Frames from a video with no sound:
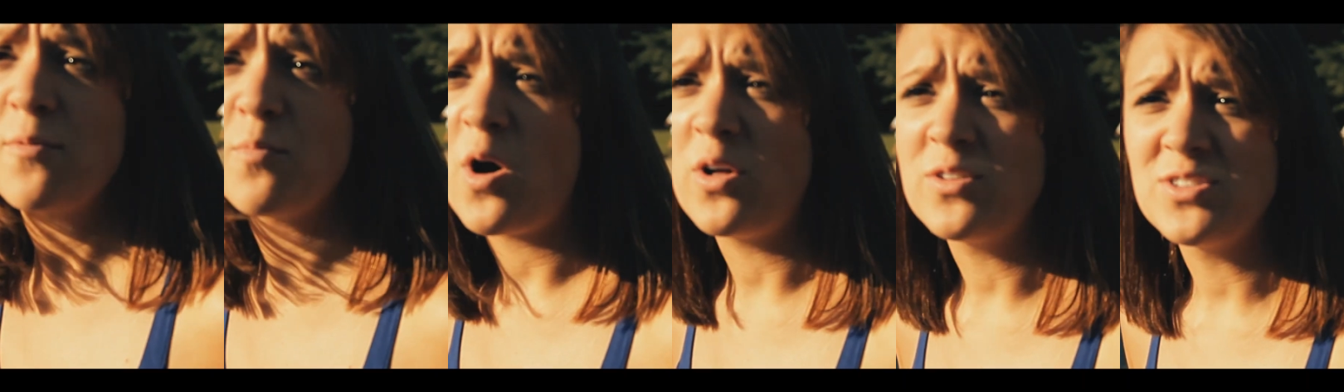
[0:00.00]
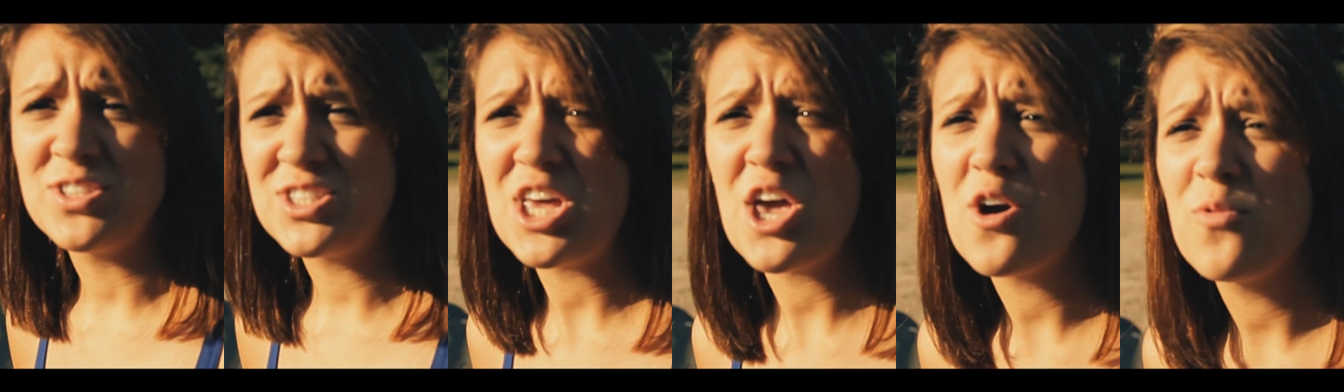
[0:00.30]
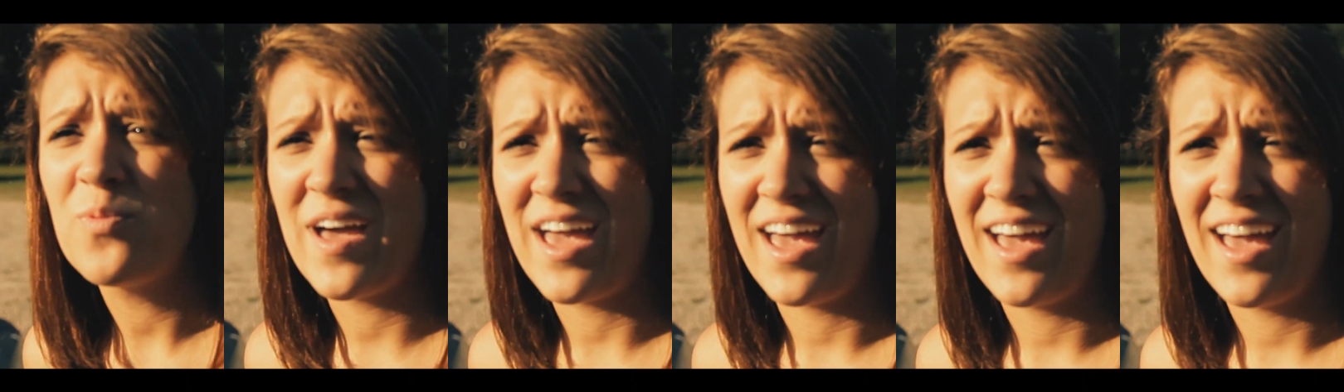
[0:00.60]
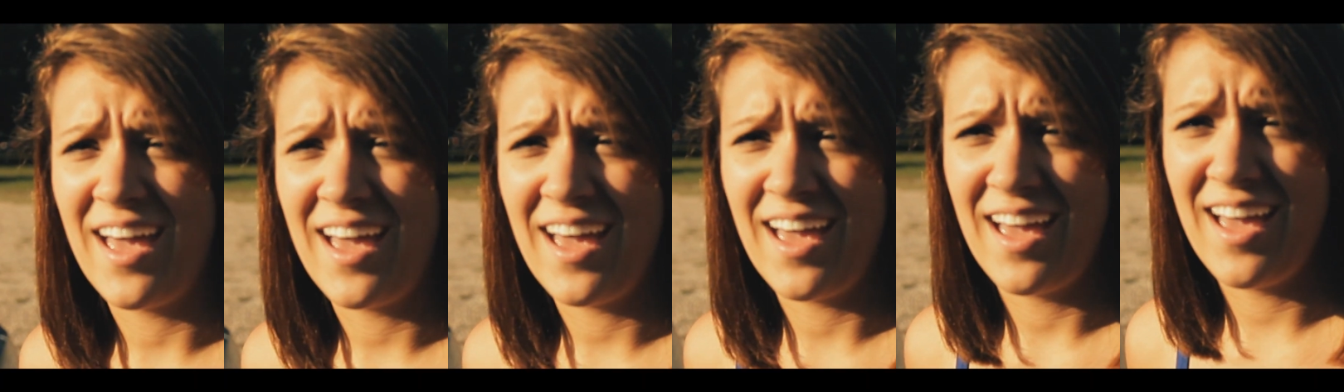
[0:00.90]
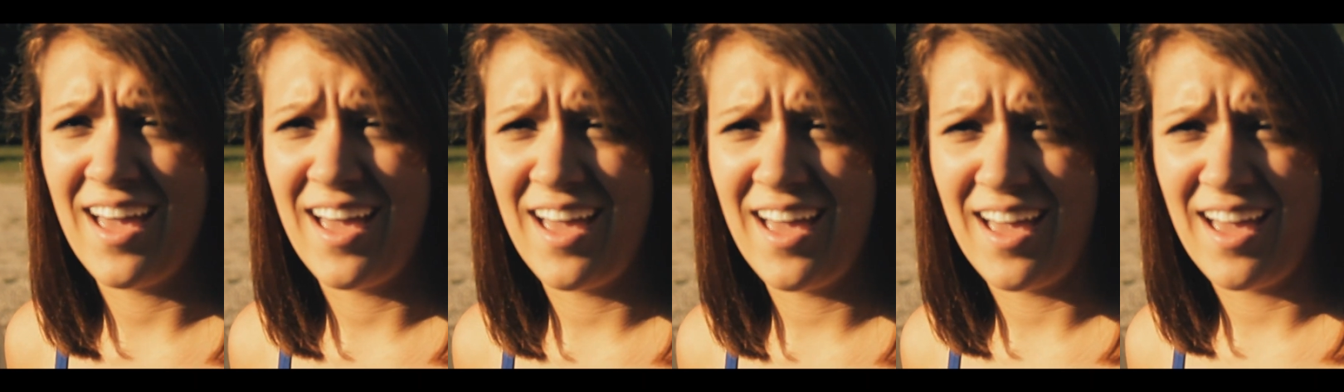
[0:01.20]
I won't do
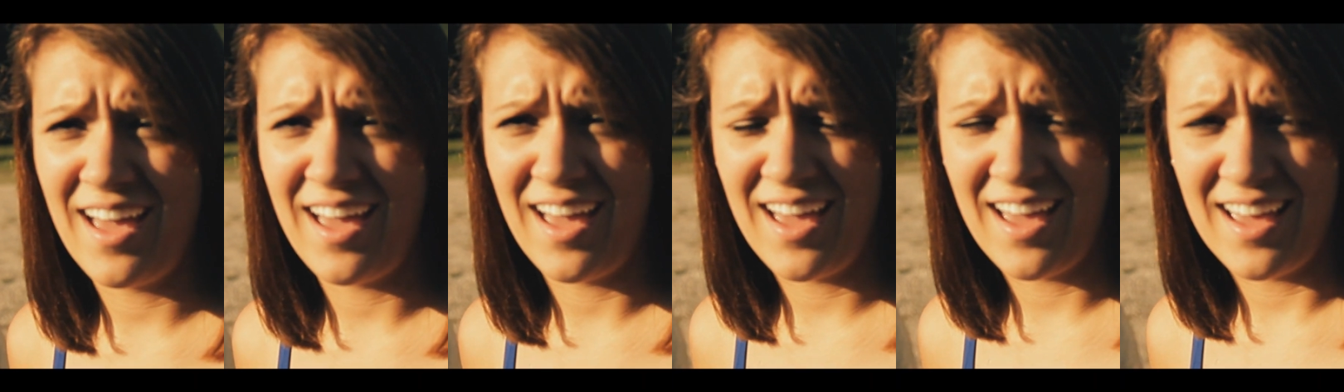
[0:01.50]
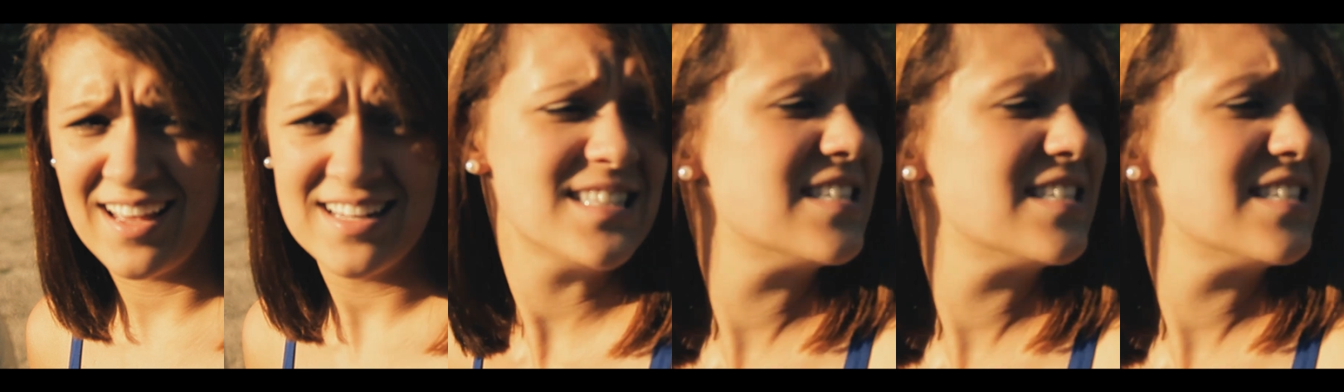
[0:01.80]
it.